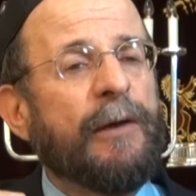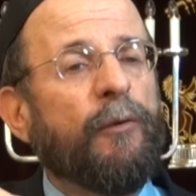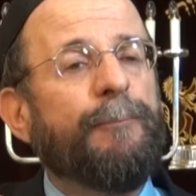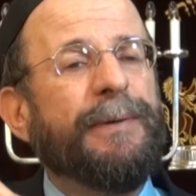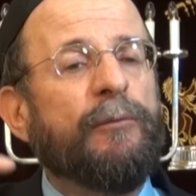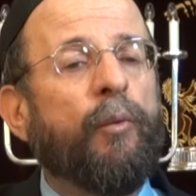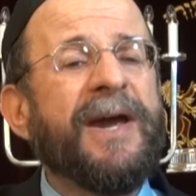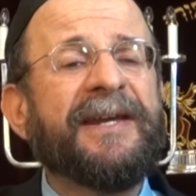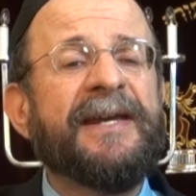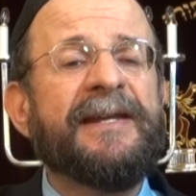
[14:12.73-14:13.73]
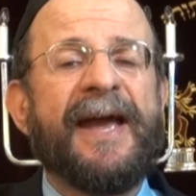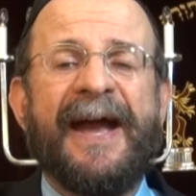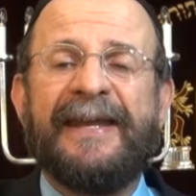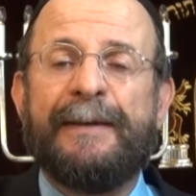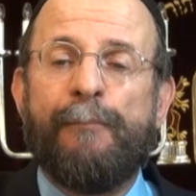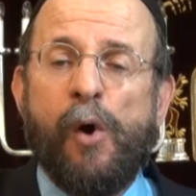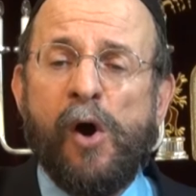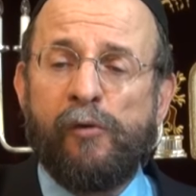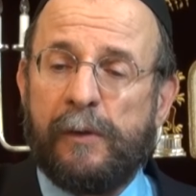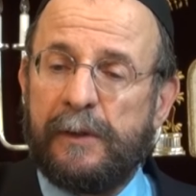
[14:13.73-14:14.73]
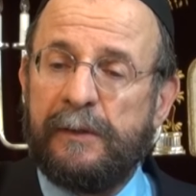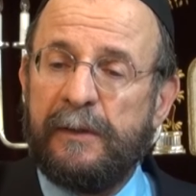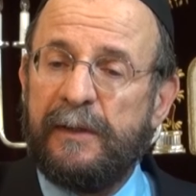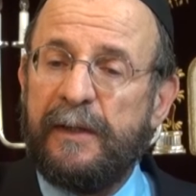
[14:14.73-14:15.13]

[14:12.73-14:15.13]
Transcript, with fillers: it would be wicked and immoral